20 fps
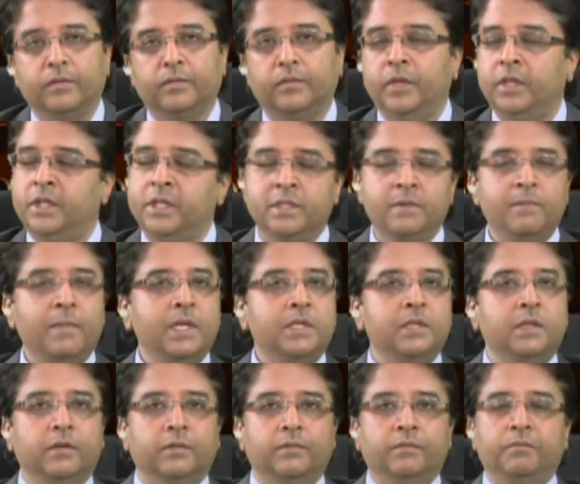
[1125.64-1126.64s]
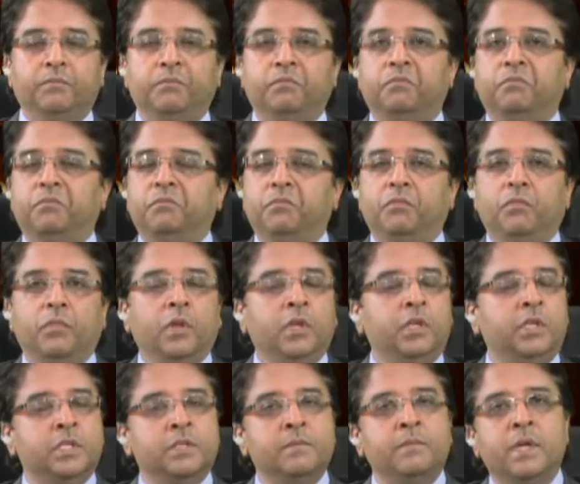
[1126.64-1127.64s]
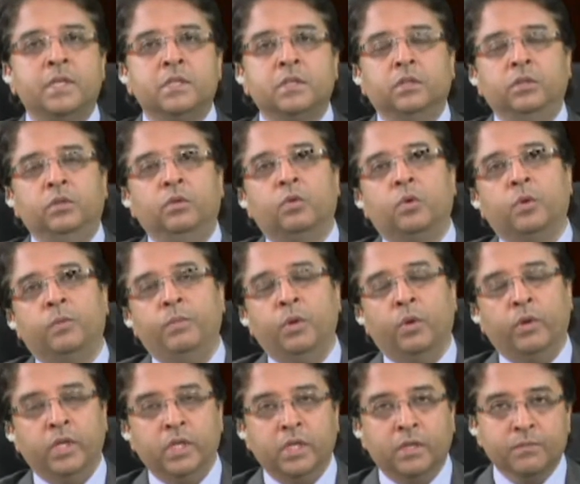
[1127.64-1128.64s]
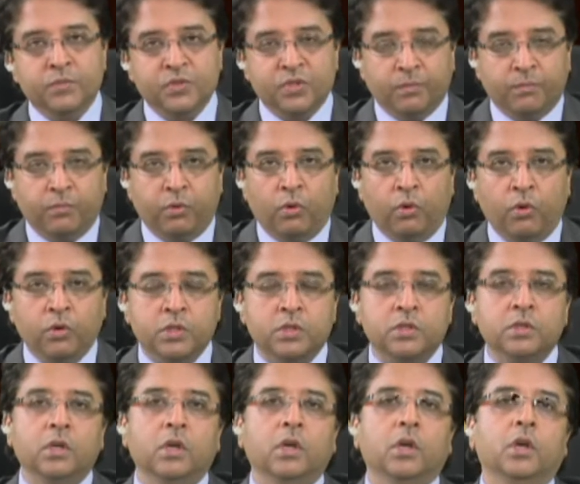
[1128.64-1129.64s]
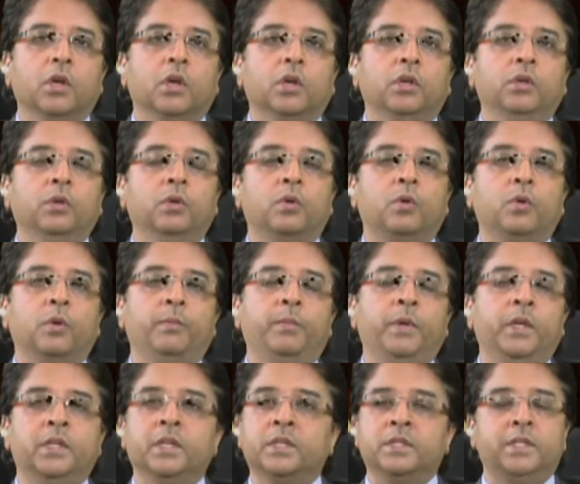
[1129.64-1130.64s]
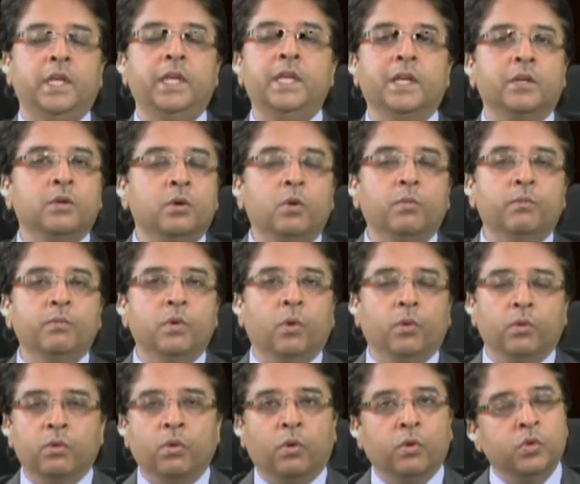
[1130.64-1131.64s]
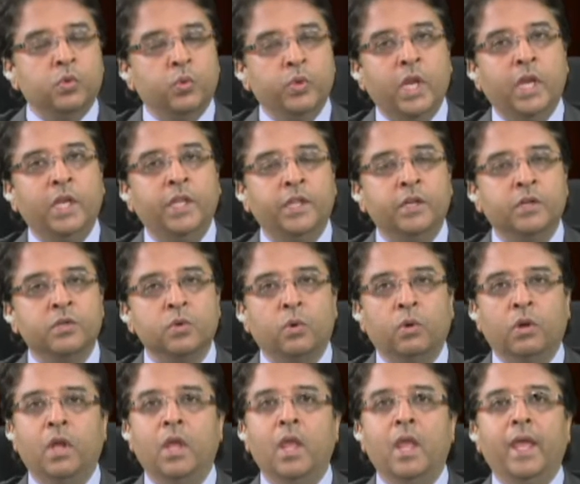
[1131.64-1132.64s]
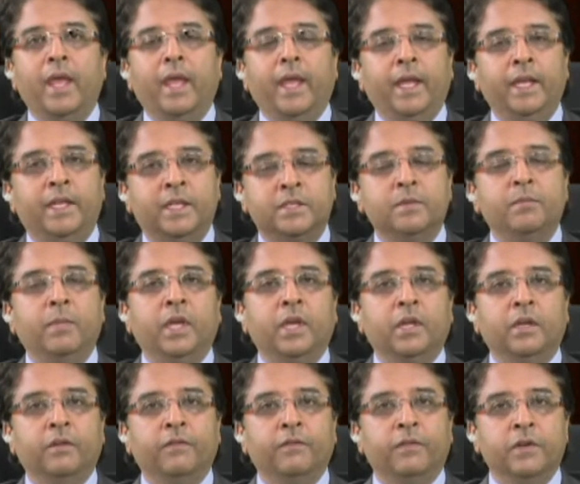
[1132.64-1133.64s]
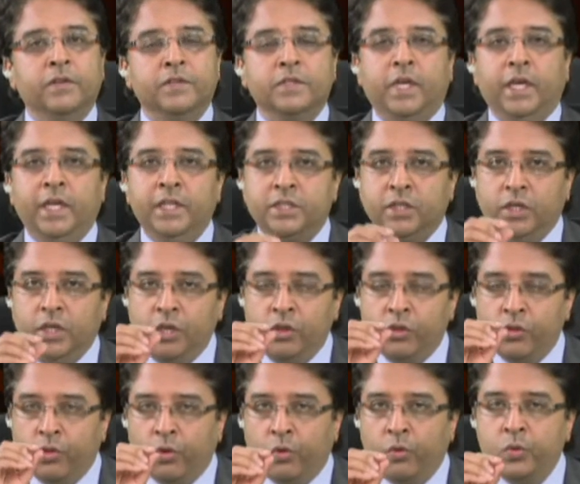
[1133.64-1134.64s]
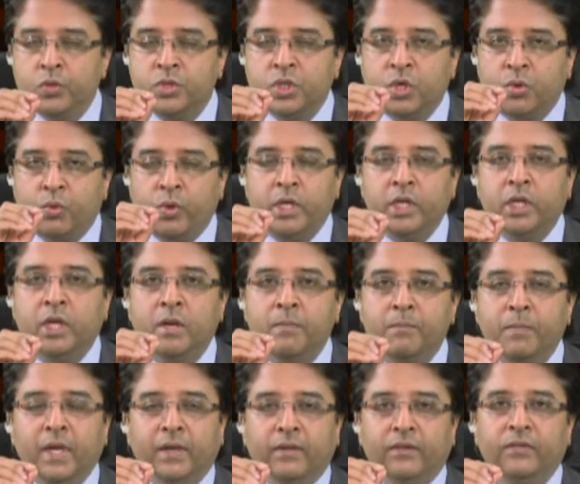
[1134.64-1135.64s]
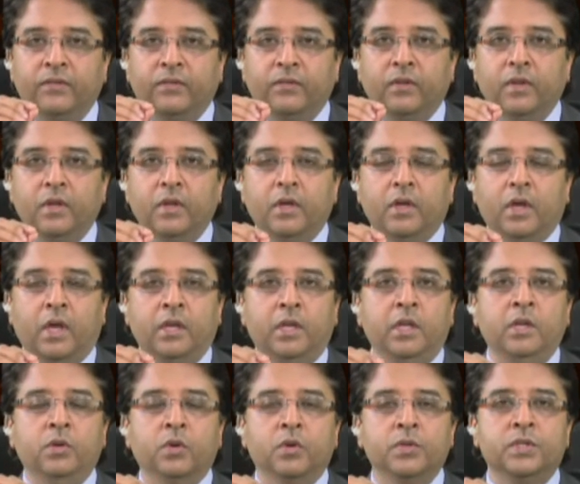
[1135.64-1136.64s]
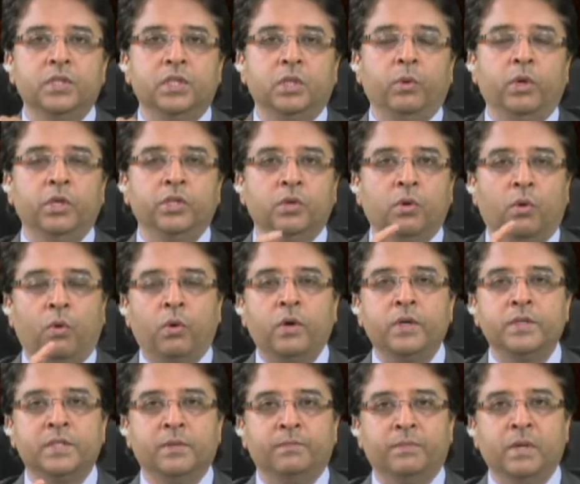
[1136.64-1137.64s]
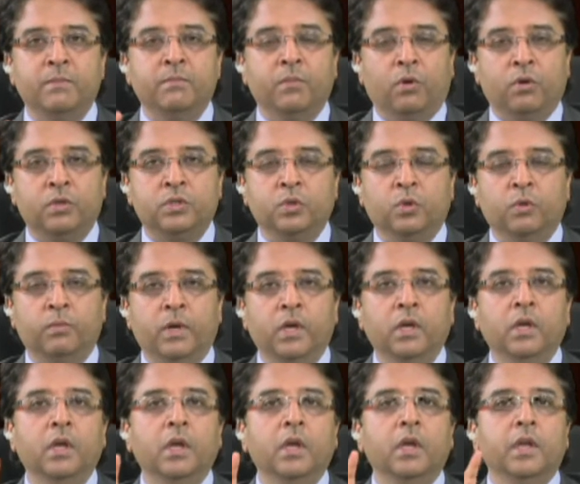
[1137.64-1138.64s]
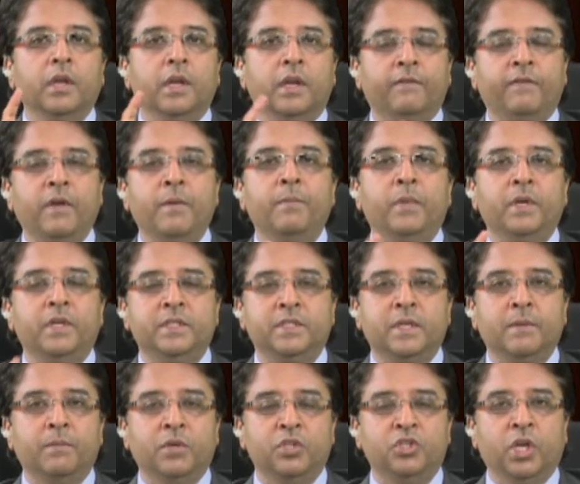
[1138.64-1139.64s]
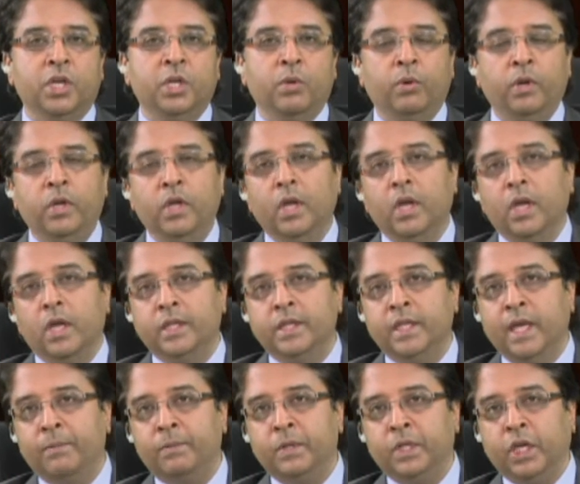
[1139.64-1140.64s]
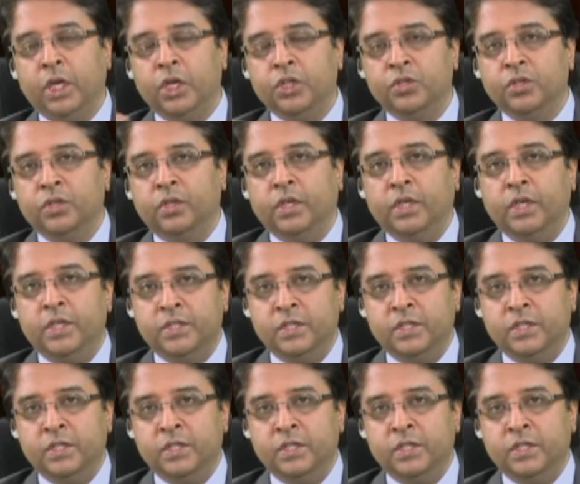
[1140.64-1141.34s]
it doesn't matter. It doesn't matter. You could be on income support, you could be just staying at home, not doing anything at all. It doesn't make a difference. It's in those critical months. And in your situation, August, September, October, November, December, January, the application is